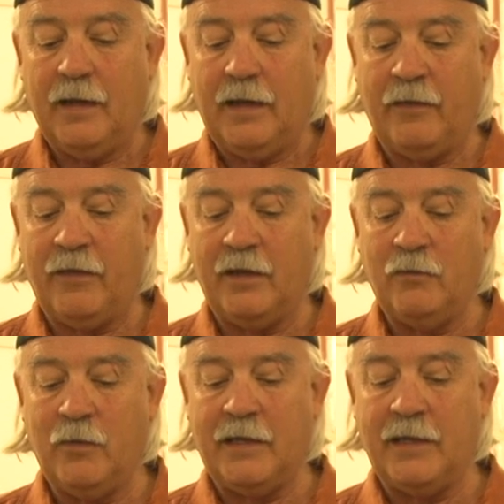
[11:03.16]
and
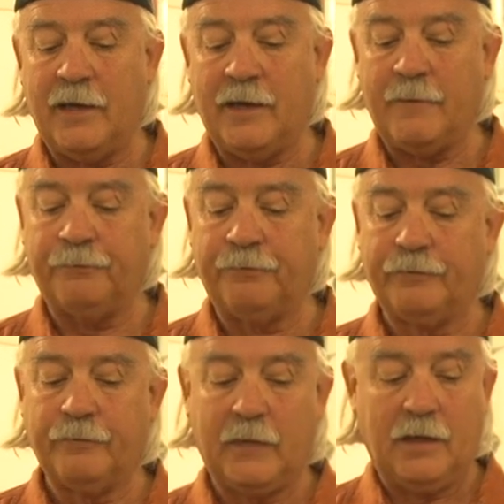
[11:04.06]
then we
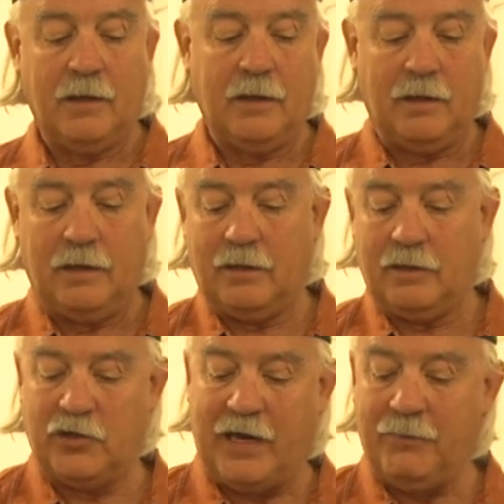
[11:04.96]

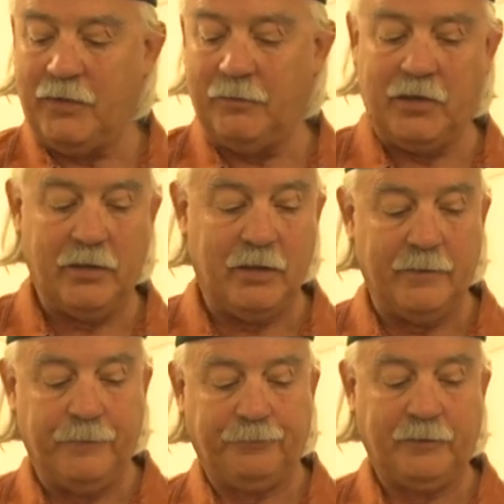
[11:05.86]
shape them to the